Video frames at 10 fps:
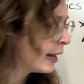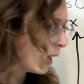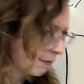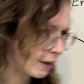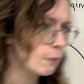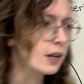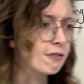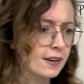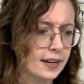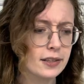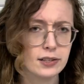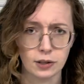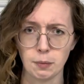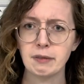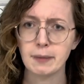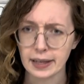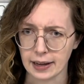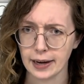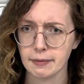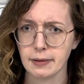if I want to find the slope of my
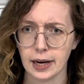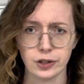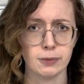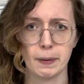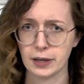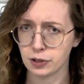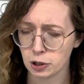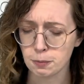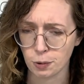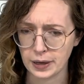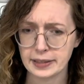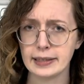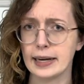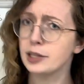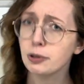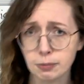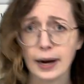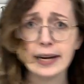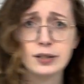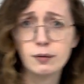line, I just pick 2 points and I do
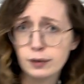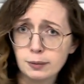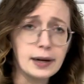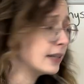rise over run